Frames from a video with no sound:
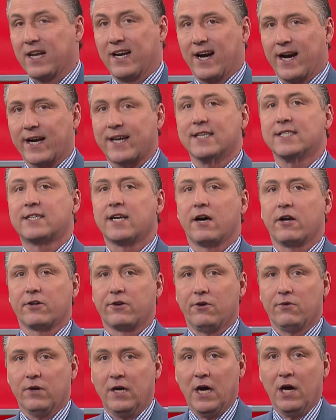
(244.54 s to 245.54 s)
And I can tell
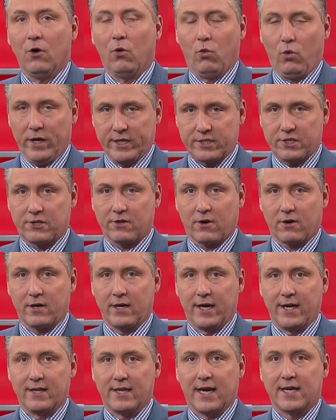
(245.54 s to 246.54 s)
you with
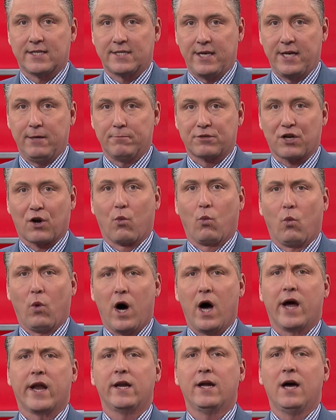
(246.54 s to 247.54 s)
certainty that teams are
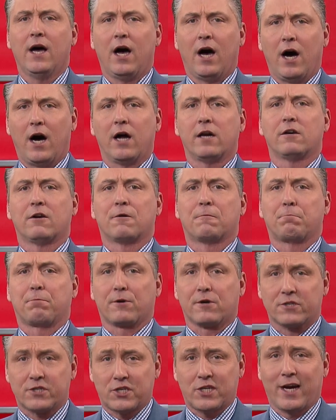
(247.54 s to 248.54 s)

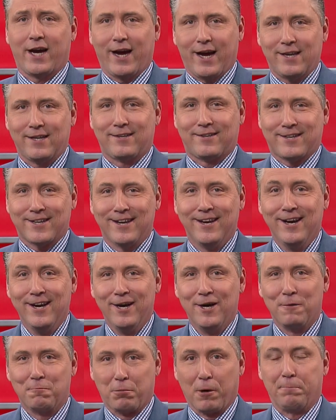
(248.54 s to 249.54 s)
100%
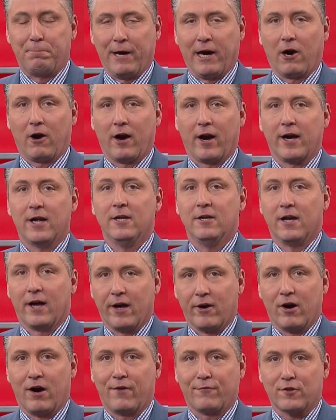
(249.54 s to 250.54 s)
preparing
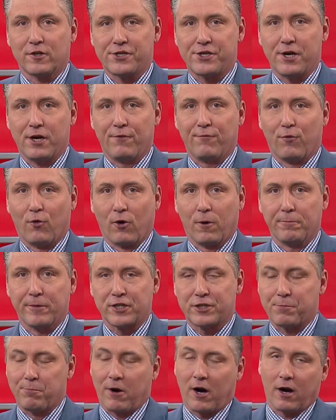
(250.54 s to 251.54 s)
an offer sheet for
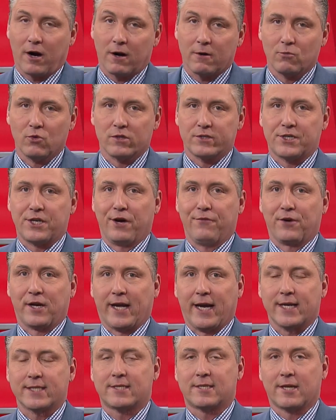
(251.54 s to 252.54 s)
Mitch Marner. We'll see if it
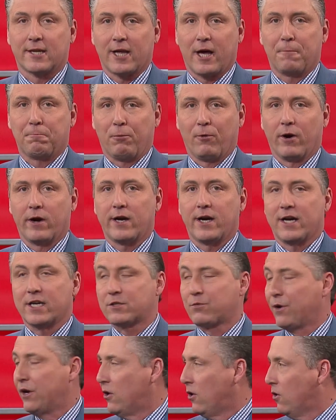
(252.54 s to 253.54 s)
gets to that point, and
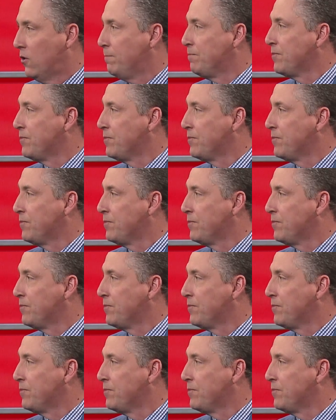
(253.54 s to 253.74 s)
as we know,